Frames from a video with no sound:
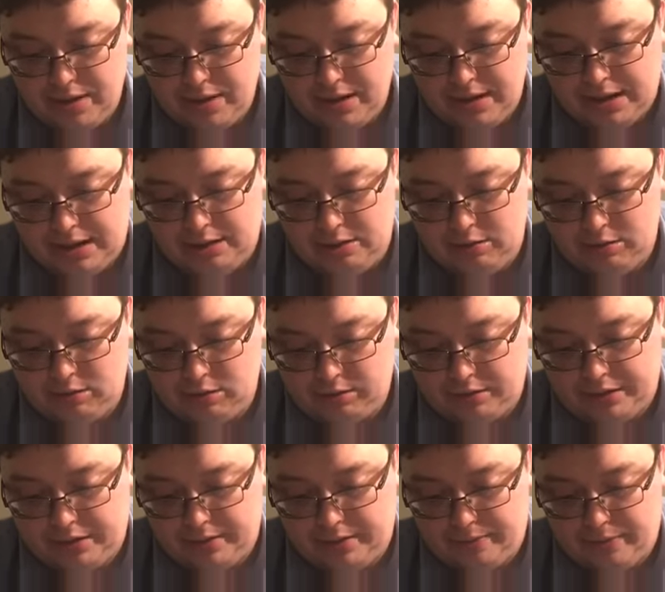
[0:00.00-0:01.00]
and
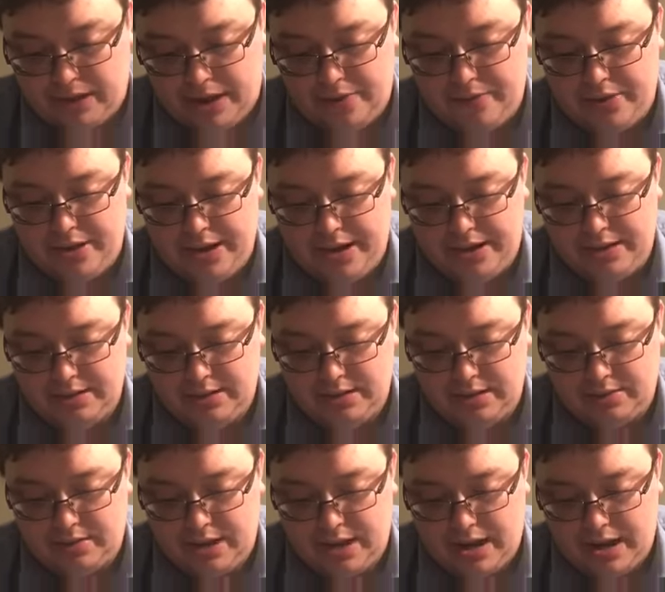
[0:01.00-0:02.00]
Uri, five heads of
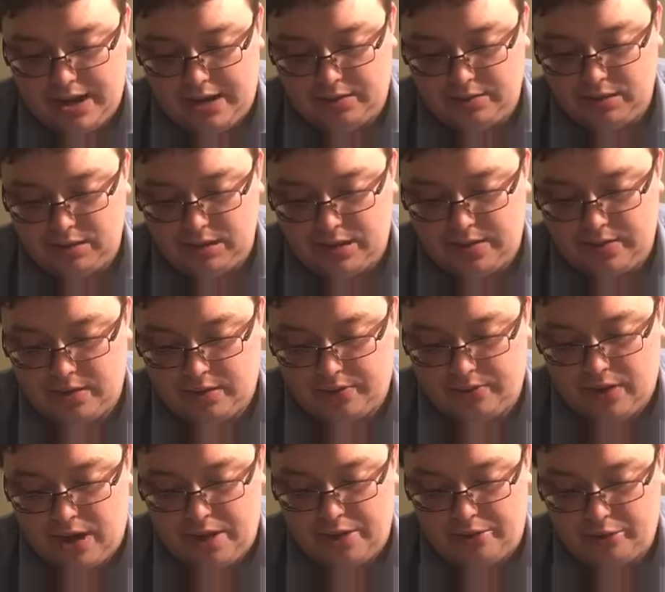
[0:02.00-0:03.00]
the house of their
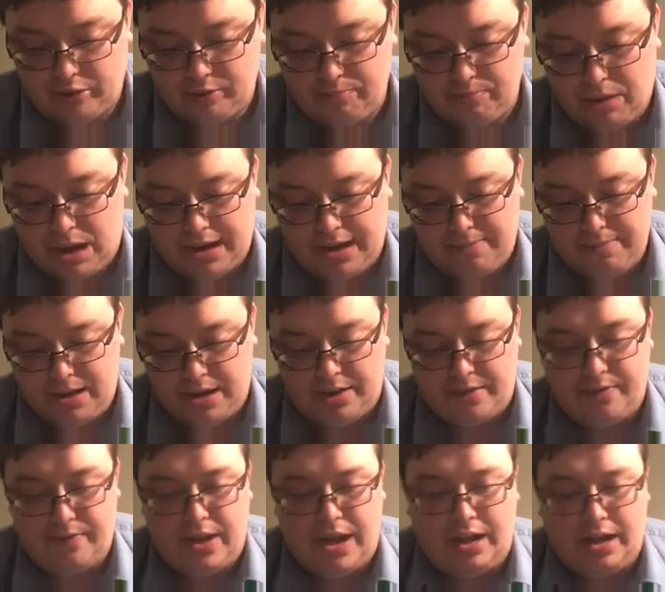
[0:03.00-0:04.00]
fathers, mighty men of
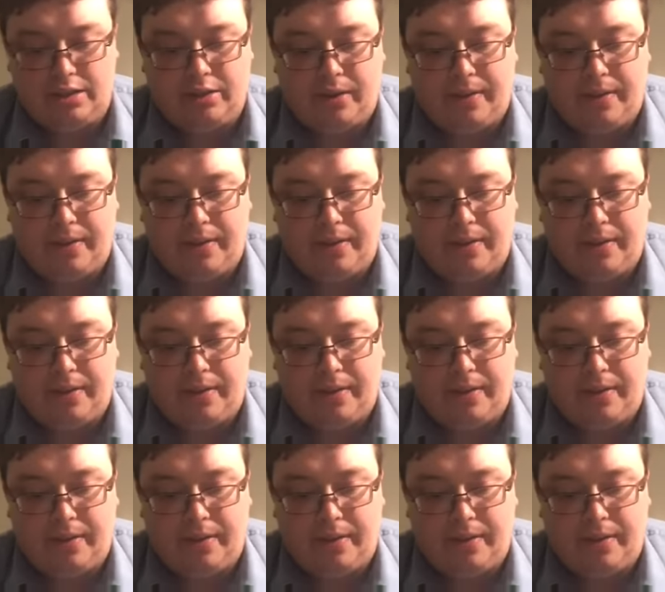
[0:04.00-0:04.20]
valor,